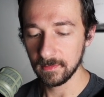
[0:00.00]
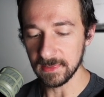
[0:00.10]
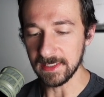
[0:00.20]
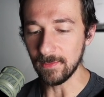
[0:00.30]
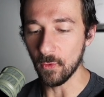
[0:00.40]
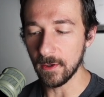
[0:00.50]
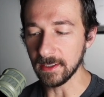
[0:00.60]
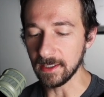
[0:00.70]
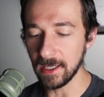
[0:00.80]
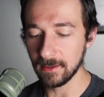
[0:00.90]
Same
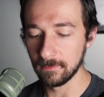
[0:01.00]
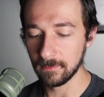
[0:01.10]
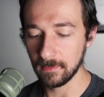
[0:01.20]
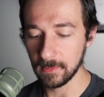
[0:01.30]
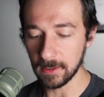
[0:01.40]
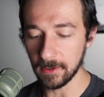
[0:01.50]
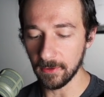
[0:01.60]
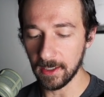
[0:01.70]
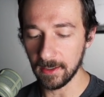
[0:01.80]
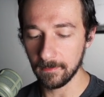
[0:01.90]
warning again. Click
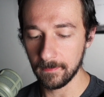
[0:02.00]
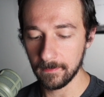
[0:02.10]
OK.